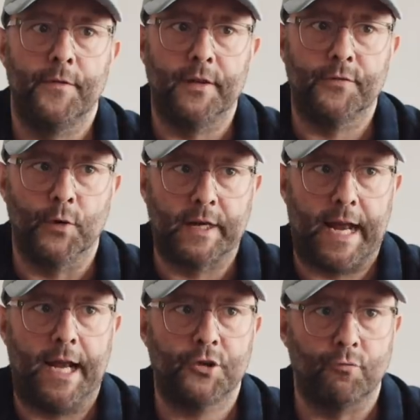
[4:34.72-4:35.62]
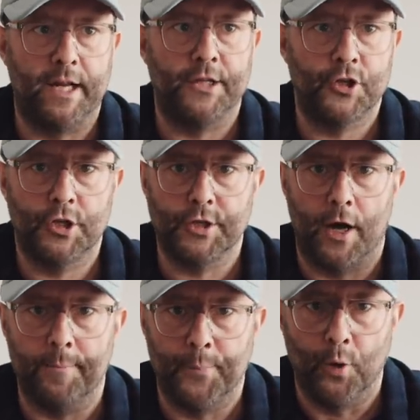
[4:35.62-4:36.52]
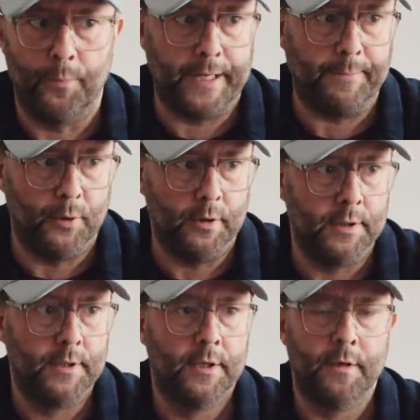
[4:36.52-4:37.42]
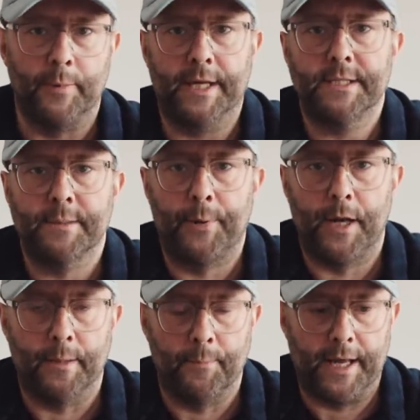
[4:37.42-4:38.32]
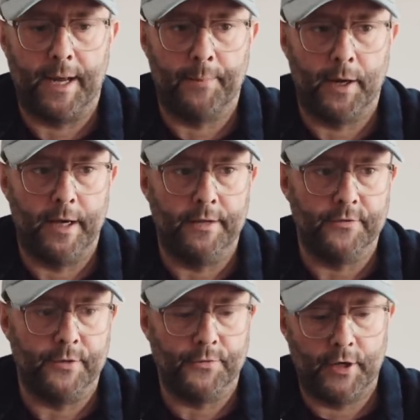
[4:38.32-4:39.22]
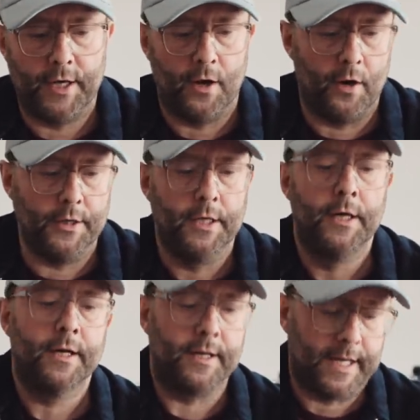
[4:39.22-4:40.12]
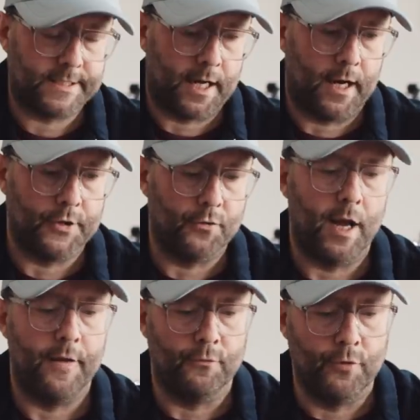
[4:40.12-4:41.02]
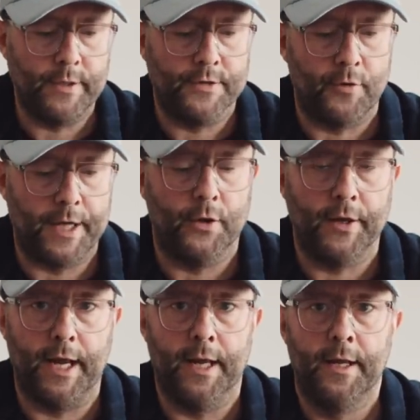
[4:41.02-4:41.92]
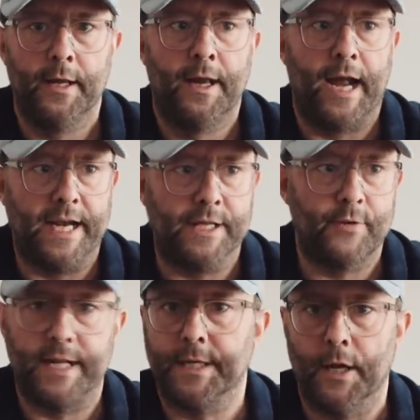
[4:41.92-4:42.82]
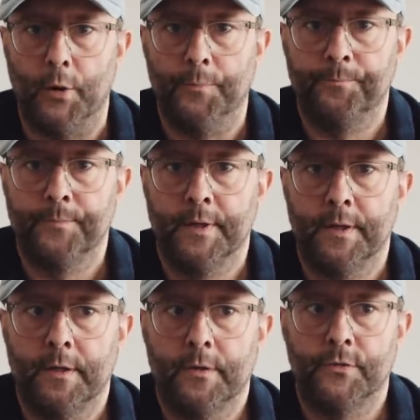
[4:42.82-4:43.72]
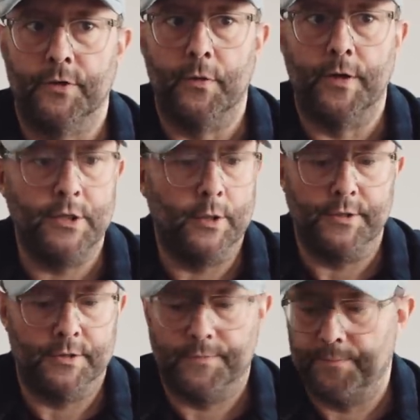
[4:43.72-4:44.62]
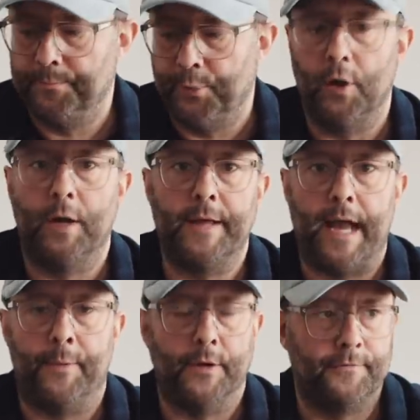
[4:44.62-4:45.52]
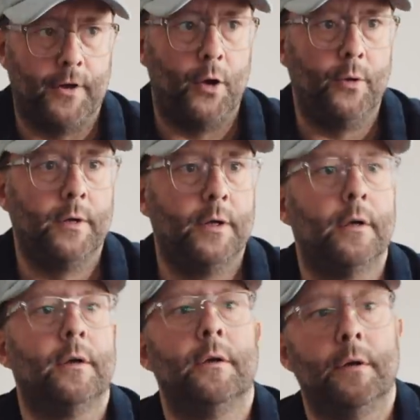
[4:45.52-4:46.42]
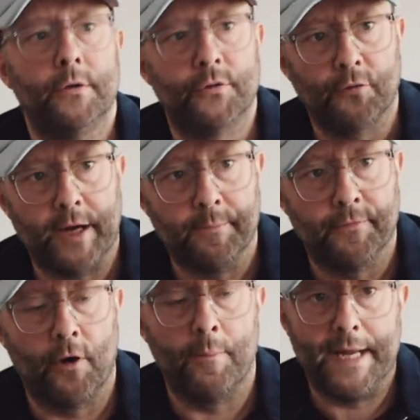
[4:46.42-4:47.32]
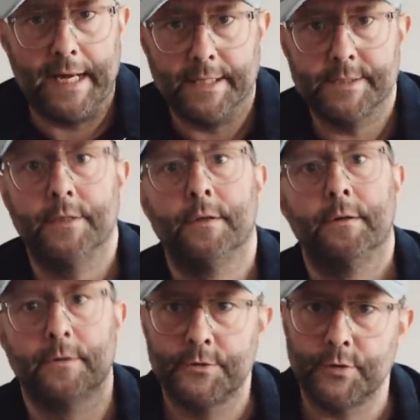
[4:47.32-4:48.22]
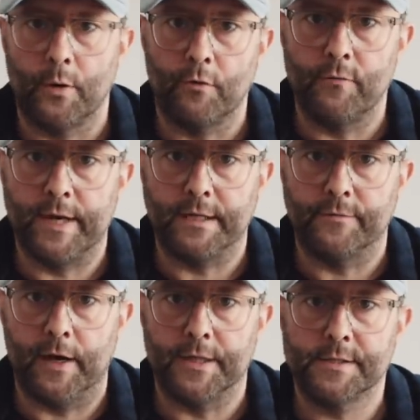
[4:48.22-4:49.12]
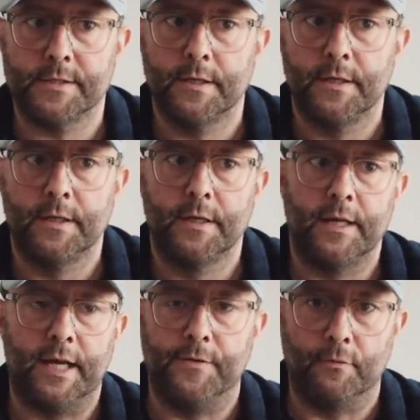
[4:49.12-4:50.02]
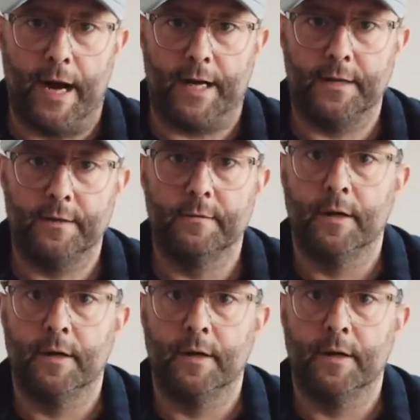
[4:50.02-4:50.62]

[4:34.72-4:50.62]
that is for cash-rich, time-poor people. Because it's a plug-and-play appliance. You turn it on, connect a hard drive, Rune is running on it, and it's ready to go. So then you can just pull up the app on a phone, stream from it to a Rune-ready device in the rack.